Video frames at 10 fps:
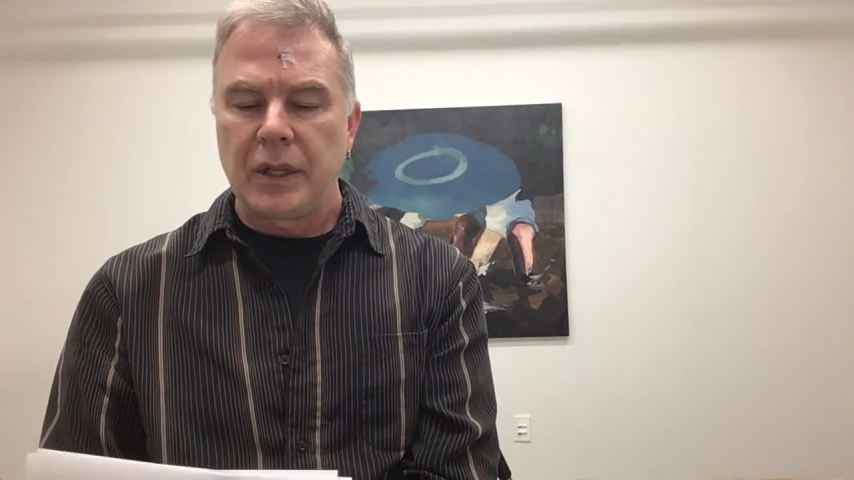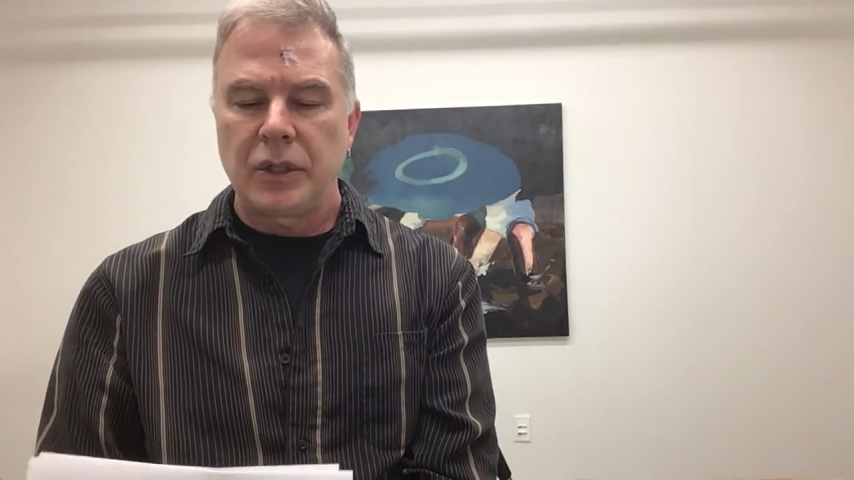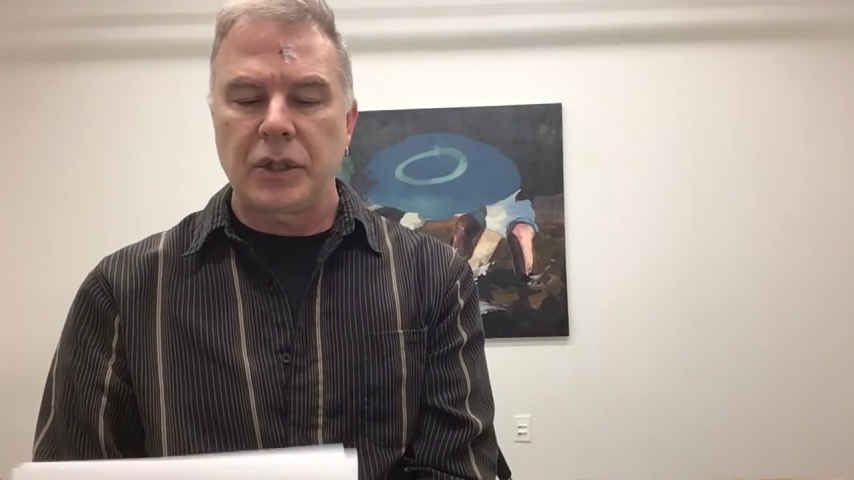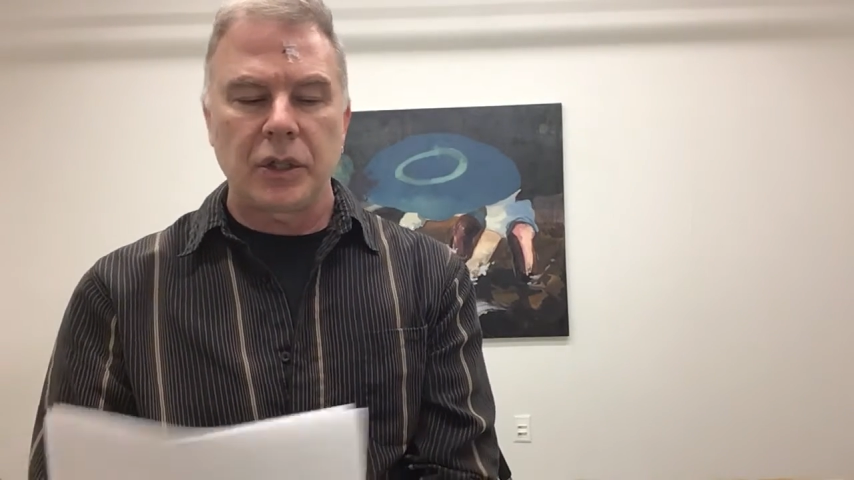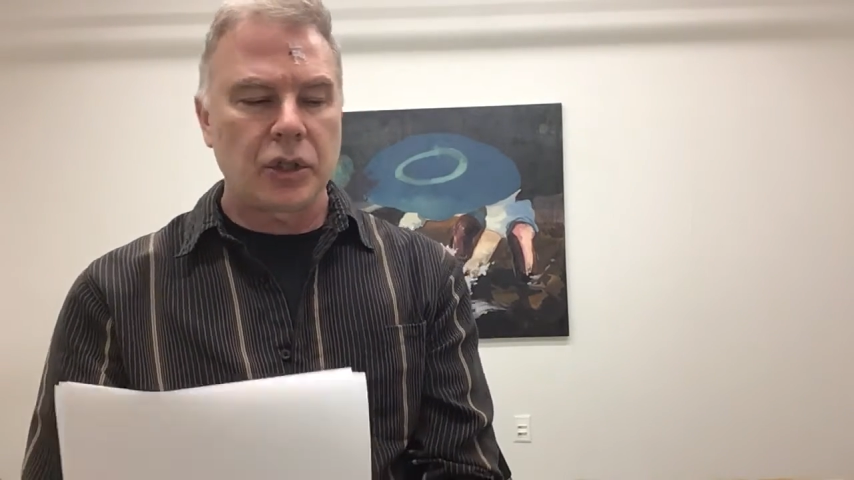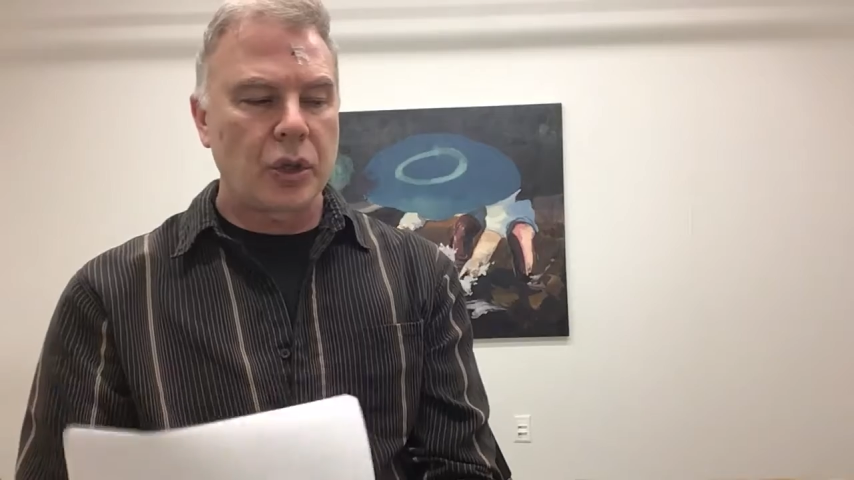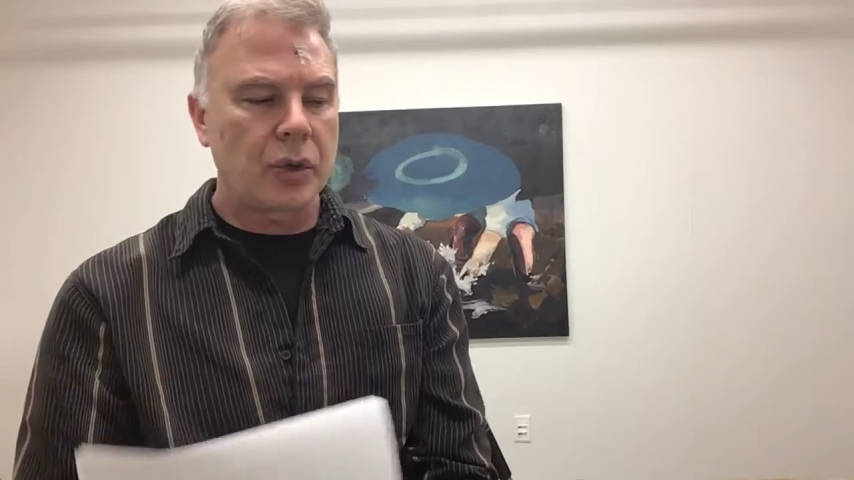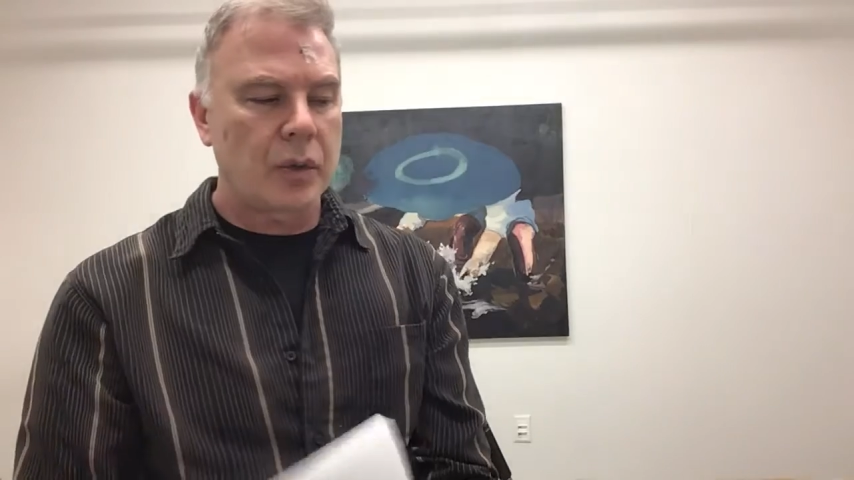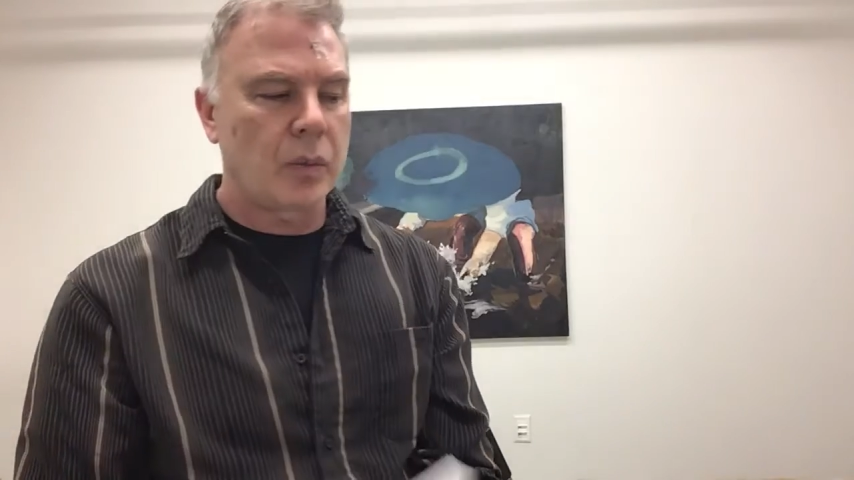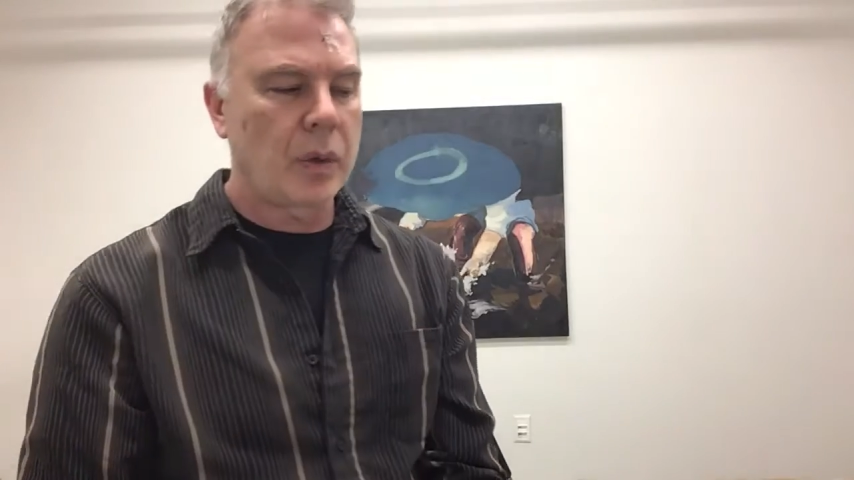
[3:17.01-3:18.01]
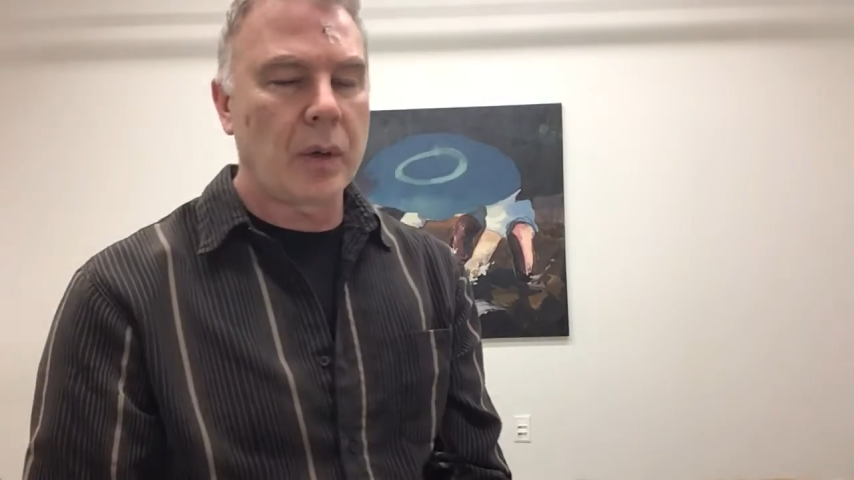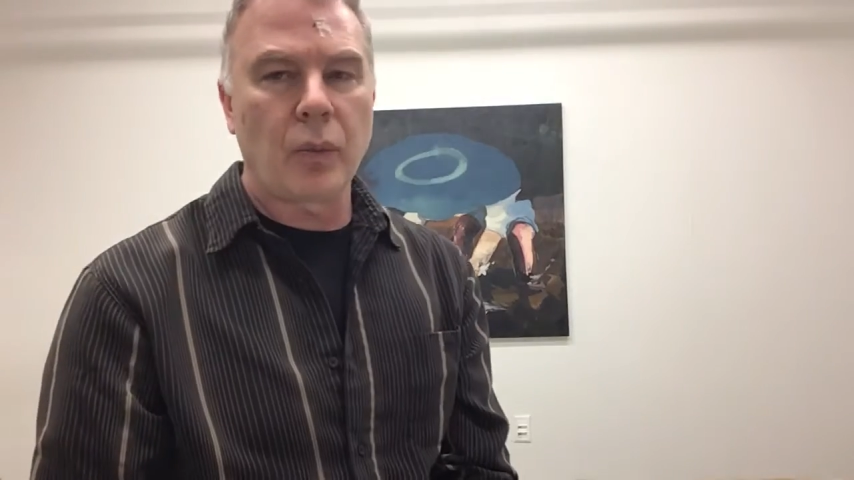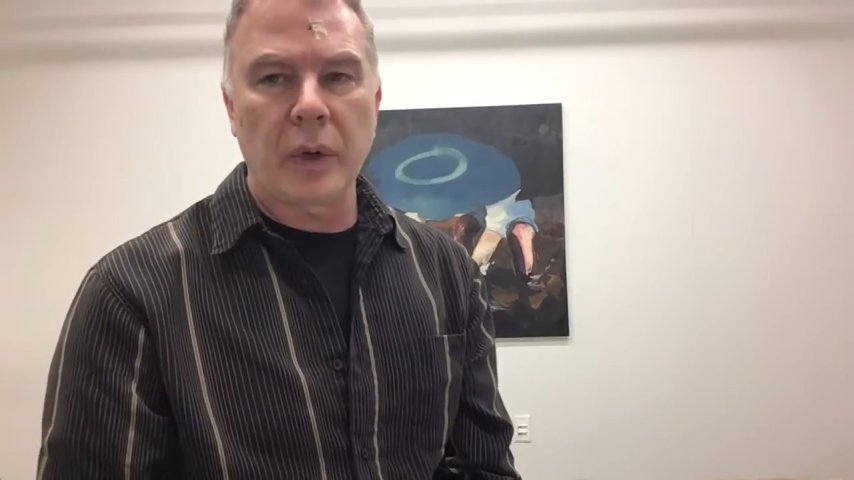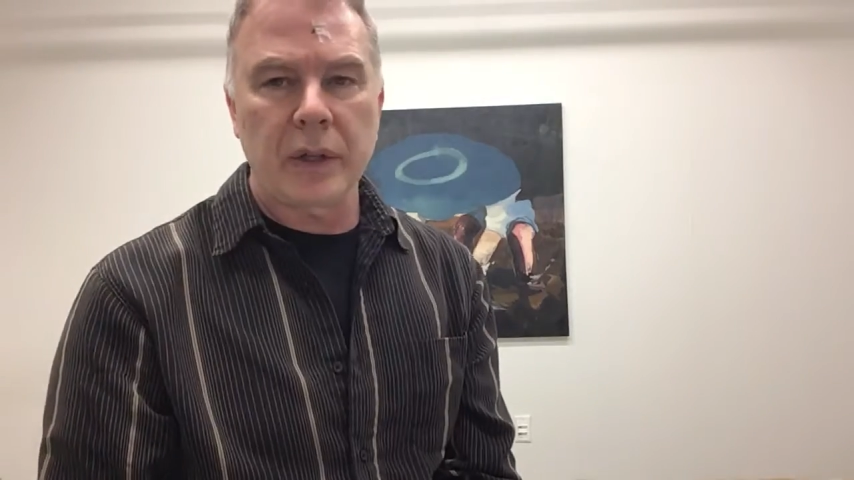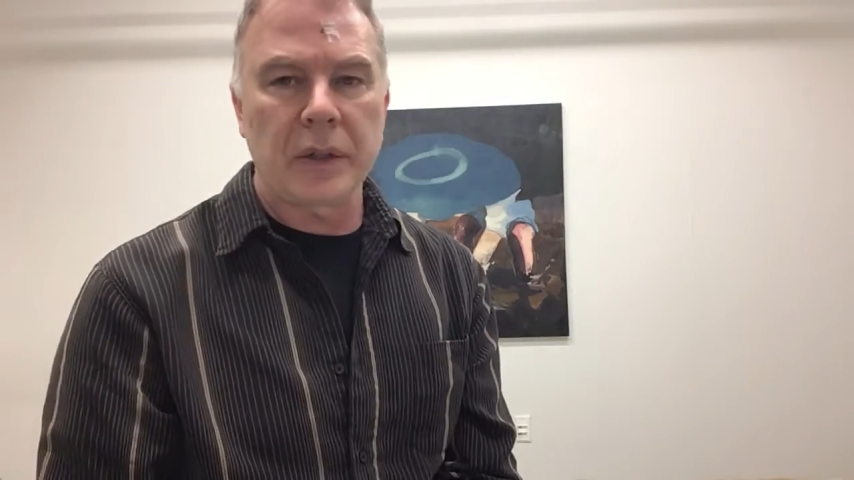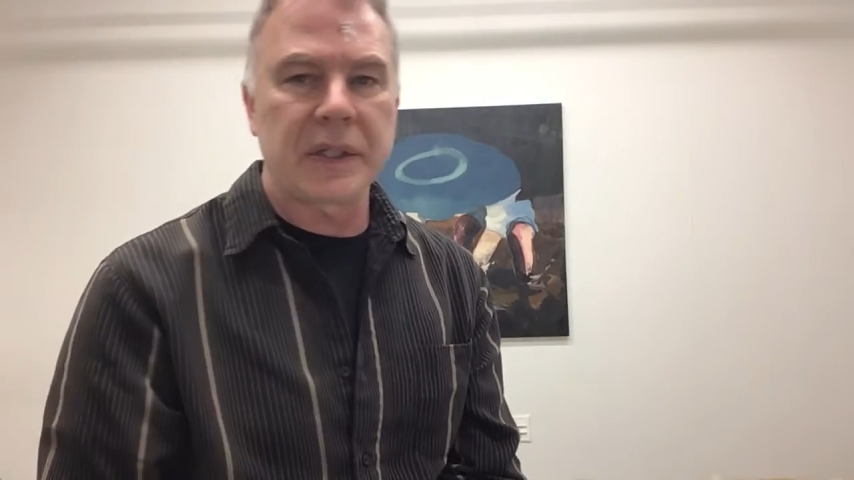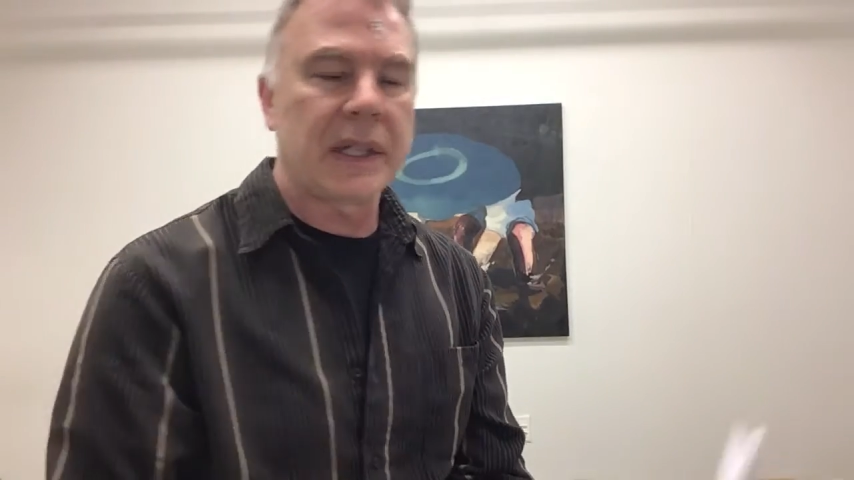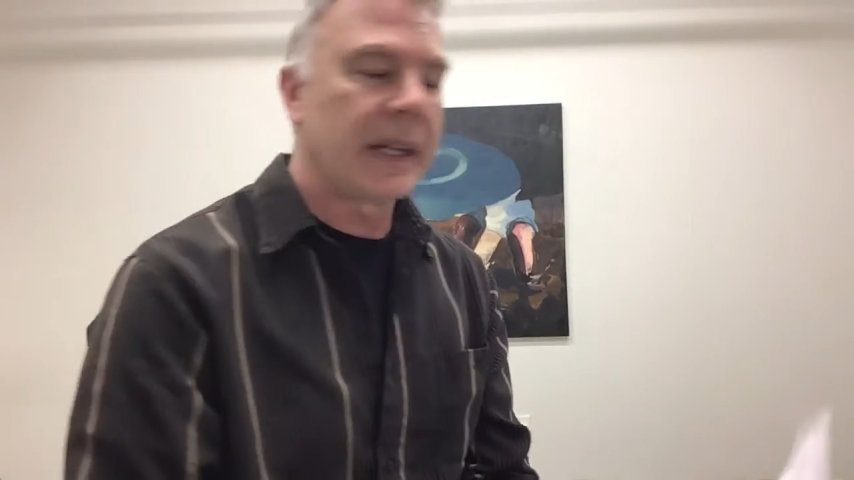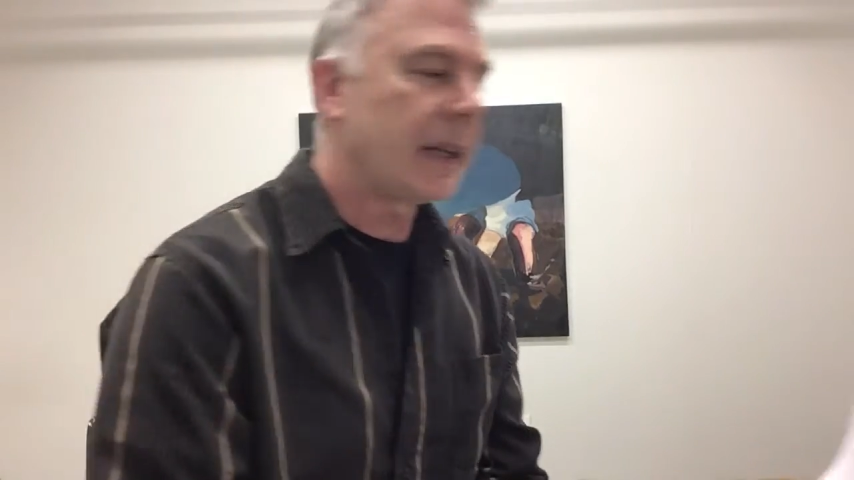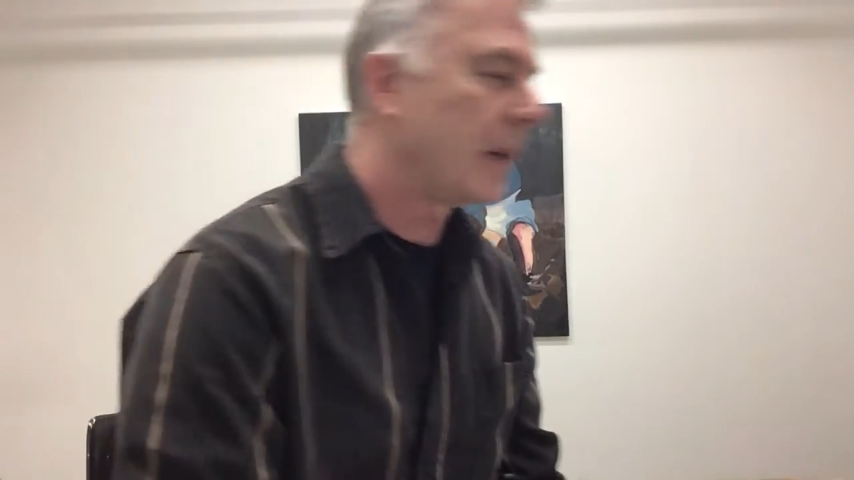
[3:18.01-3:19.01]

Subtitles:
just to show you what it looks like.